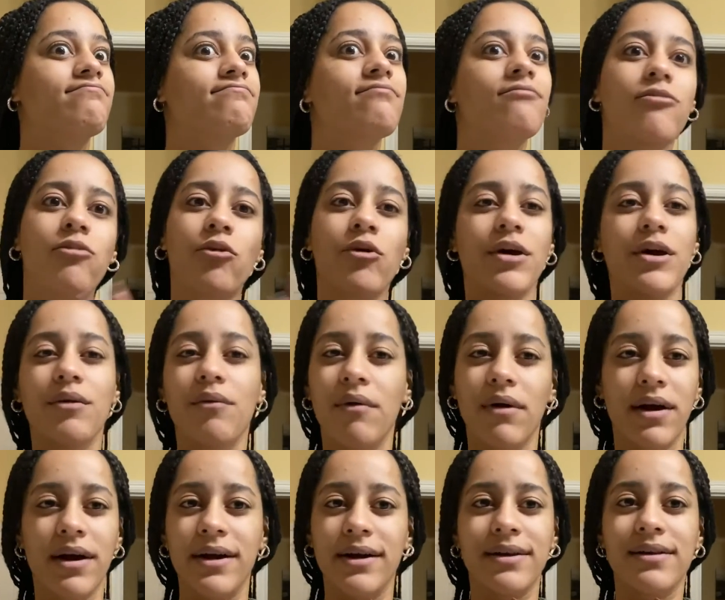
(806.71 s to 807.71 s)
we
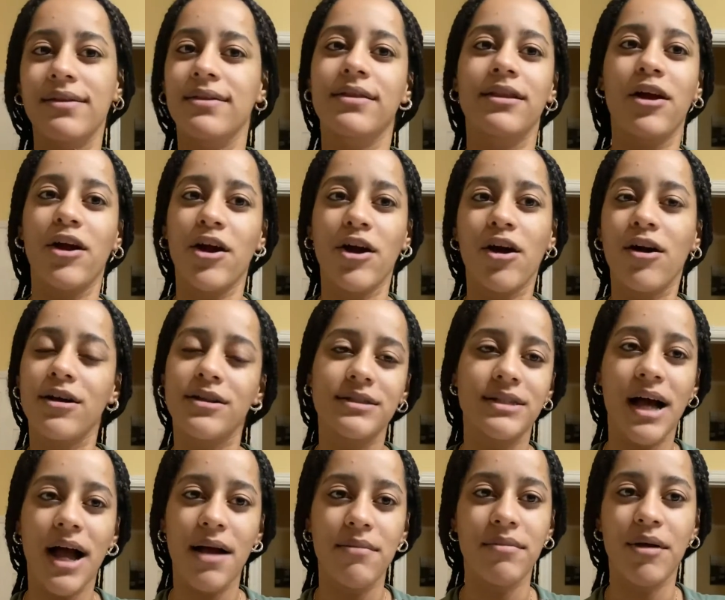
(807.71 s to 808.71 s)
weren't there on
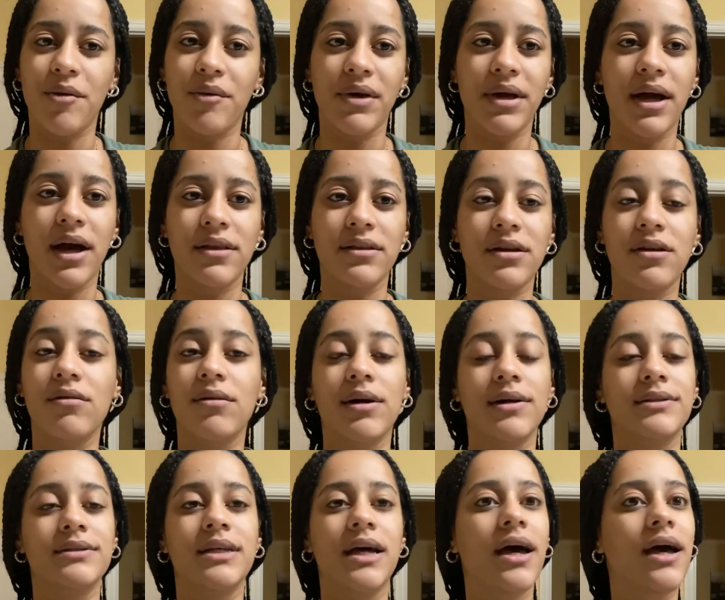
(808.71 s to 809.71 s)
time, that we got there
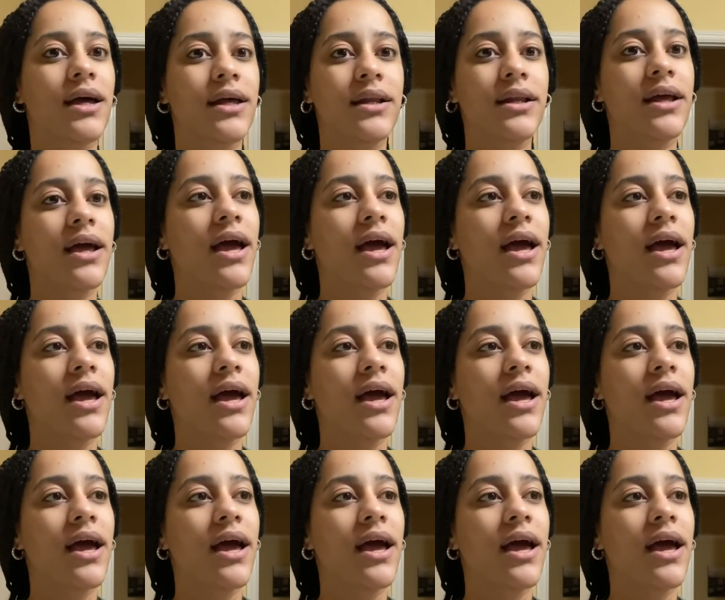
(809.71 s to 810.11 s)
around 10,